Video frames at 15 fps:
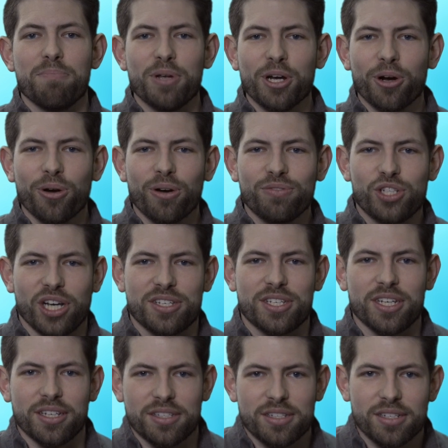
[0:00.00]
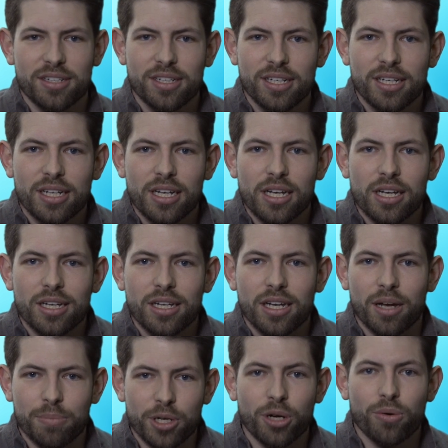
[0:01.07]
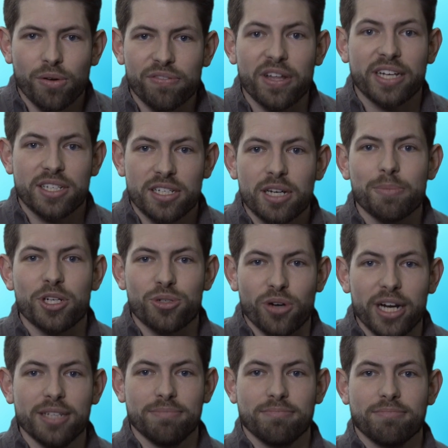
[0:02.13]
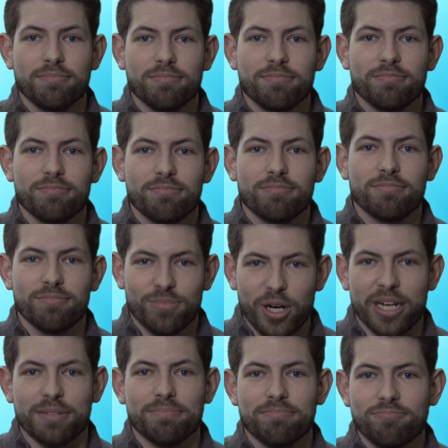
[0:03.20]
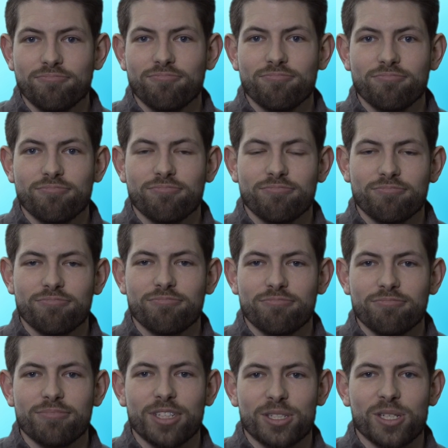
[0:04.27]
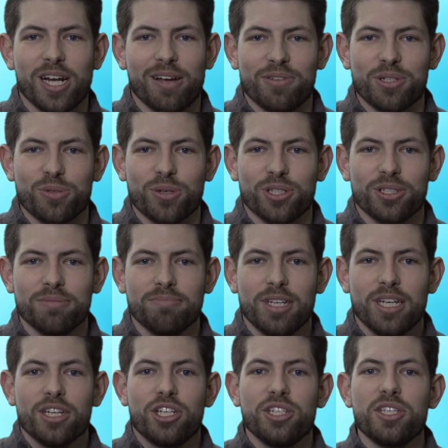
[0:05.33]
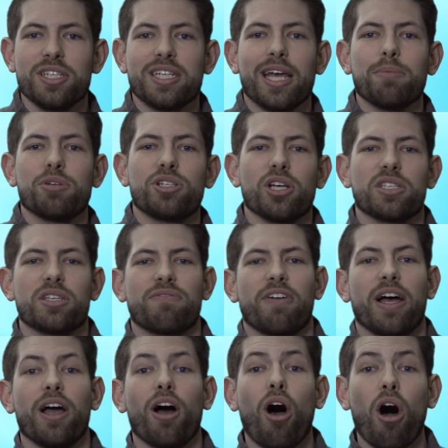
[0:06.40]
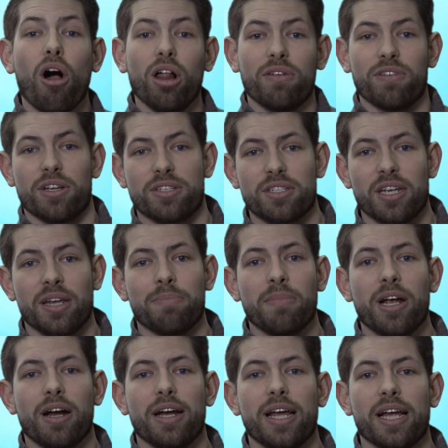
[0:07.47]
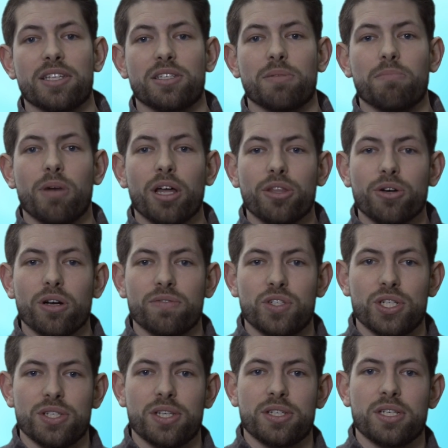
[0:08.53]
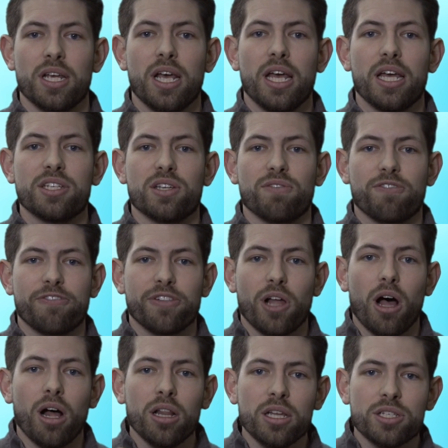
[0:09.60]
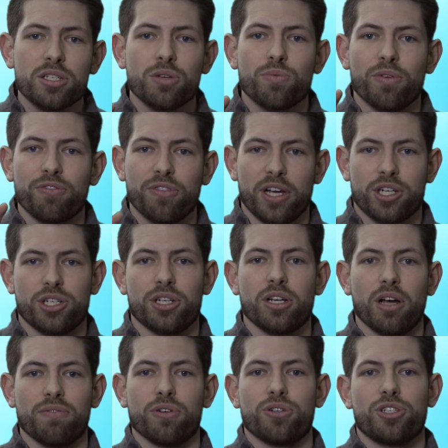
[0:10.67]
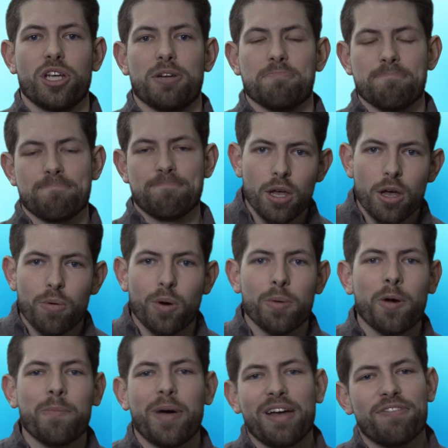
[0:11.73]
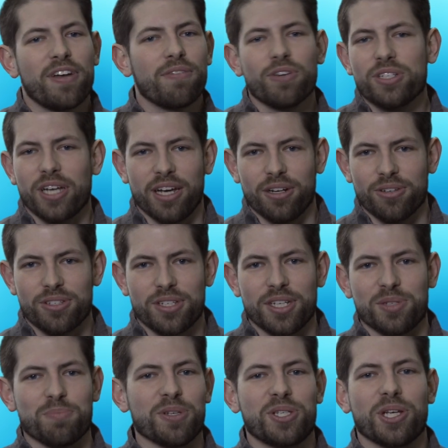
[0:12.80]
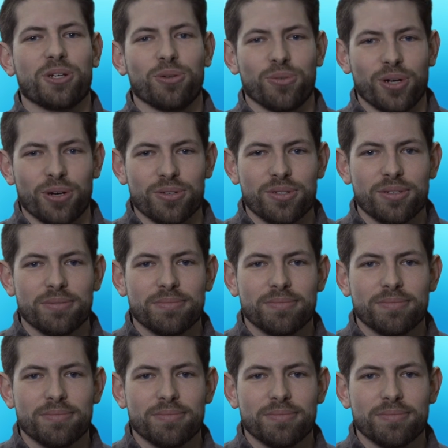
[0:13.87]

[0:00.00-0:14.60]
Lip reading: Mirror of Justice. A mirror reflects an image, right? Right. That's an obvious question. Jesus came to justify all of us, and Mary, as the mother of Jesus, is a flawless reflection of her son. One of my favorite titles is Mystical Rose.